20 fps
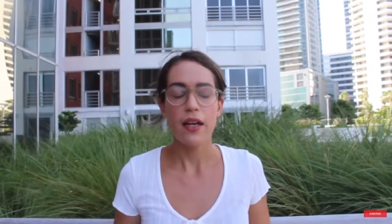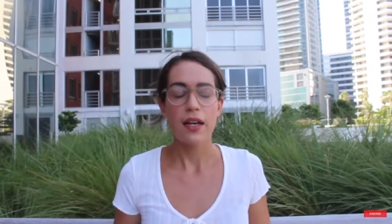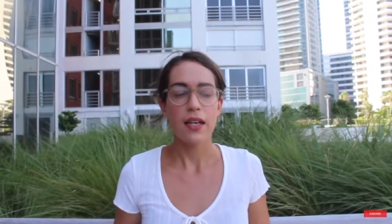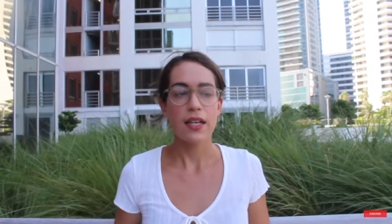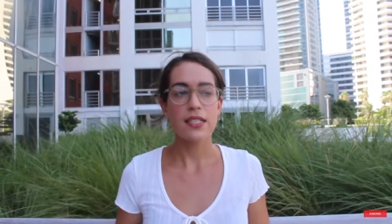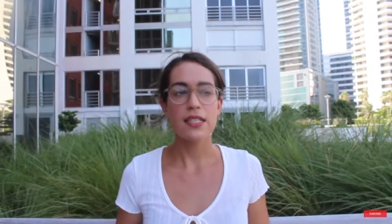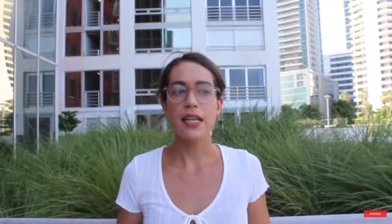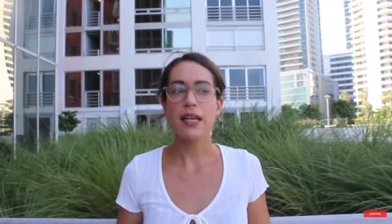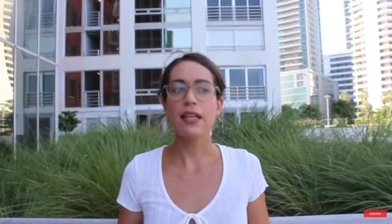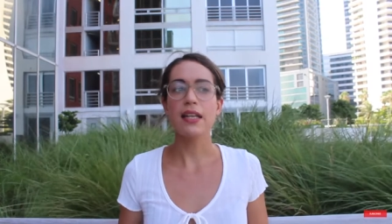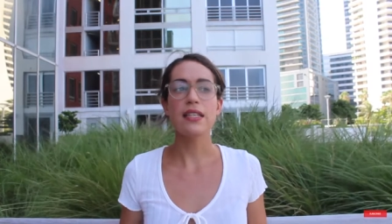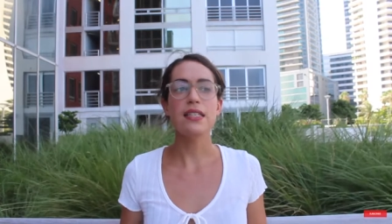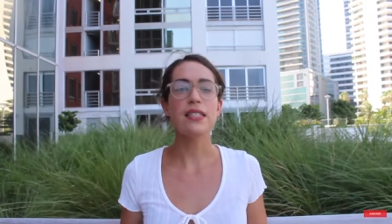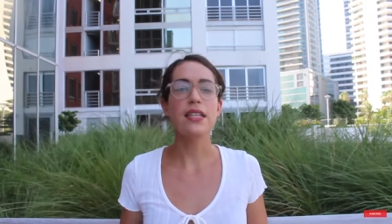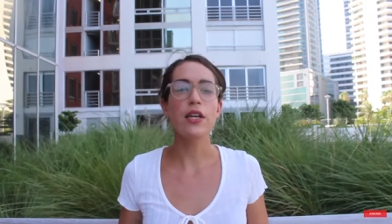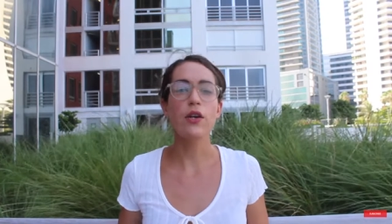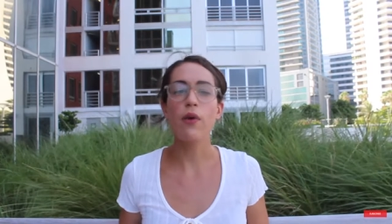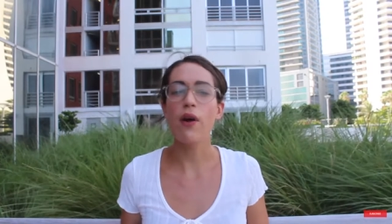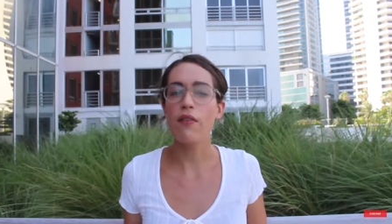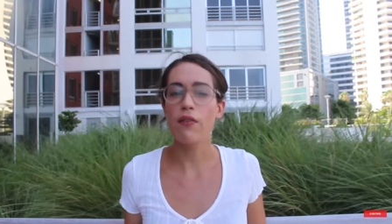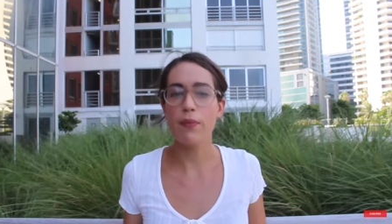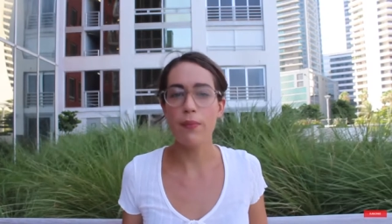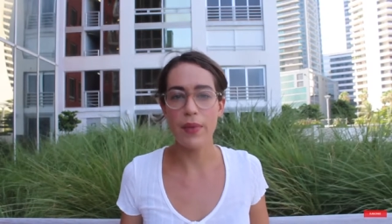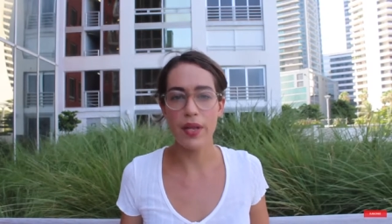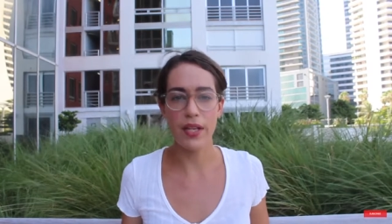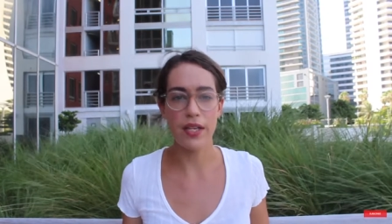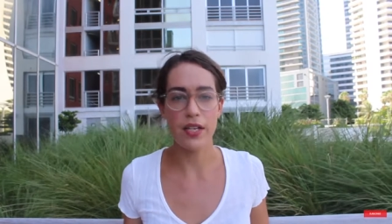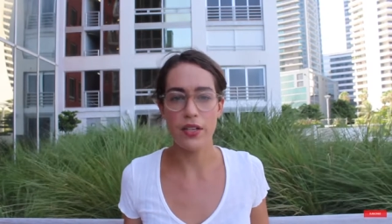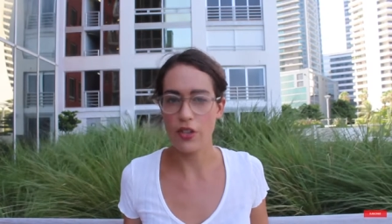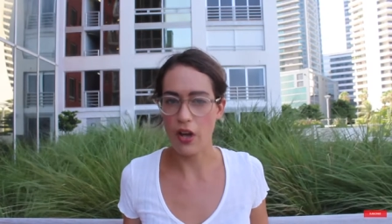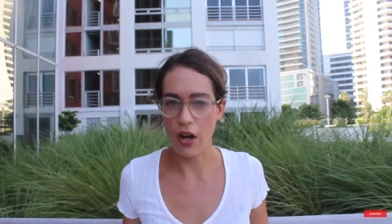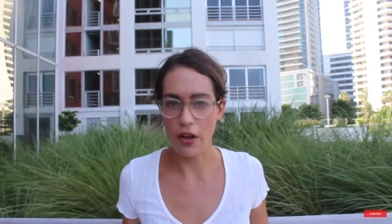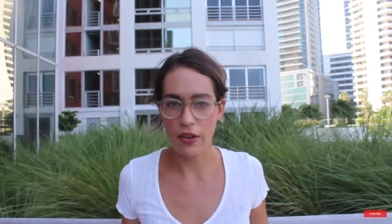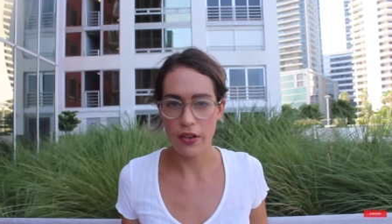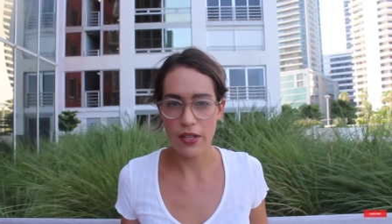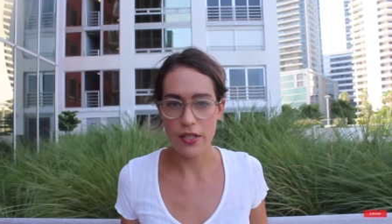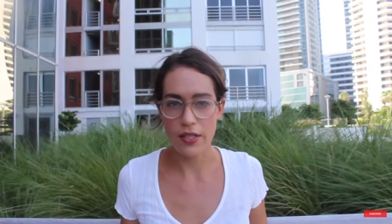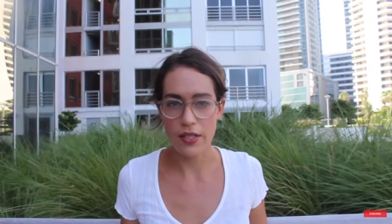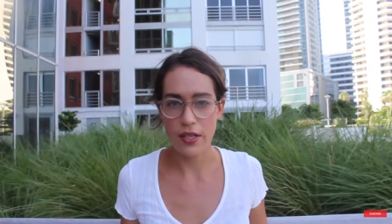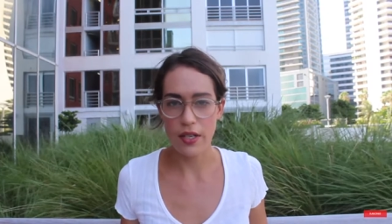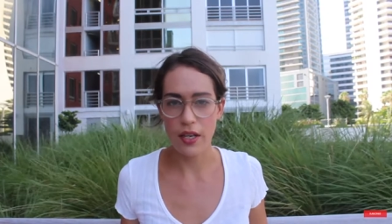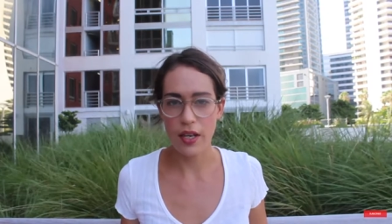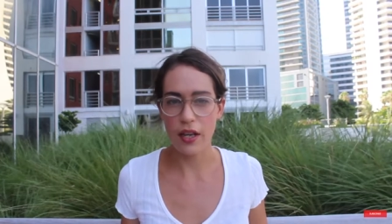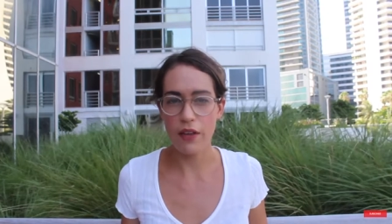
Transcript: Because like, let's say you have a million dollars.